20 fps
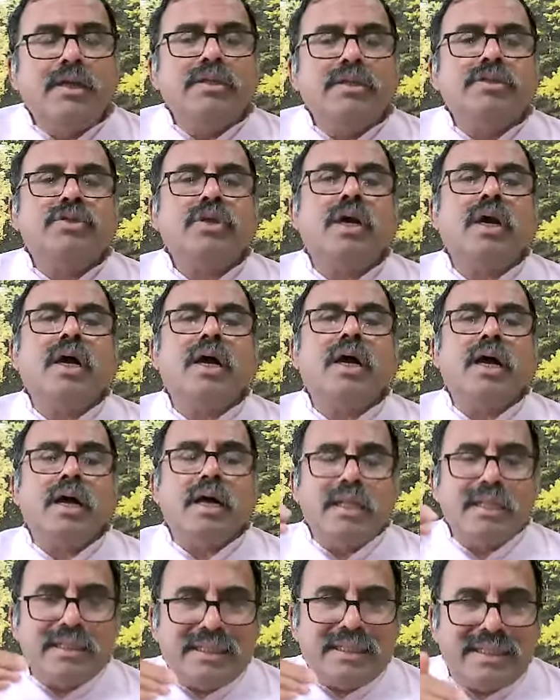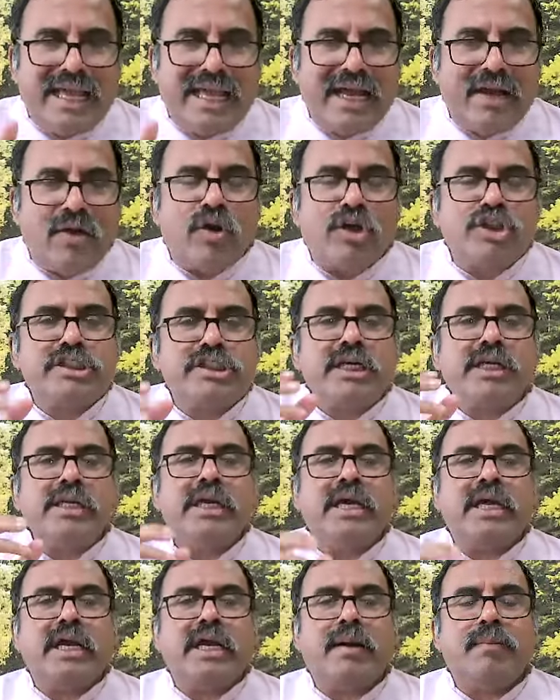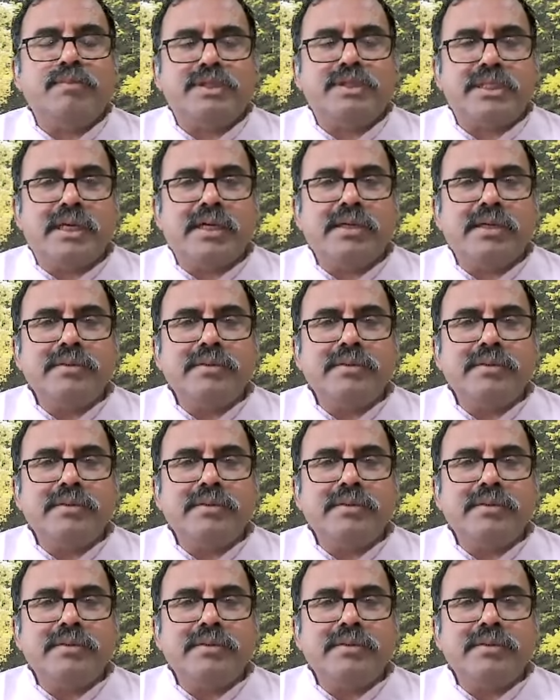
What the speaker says: So that question here comes,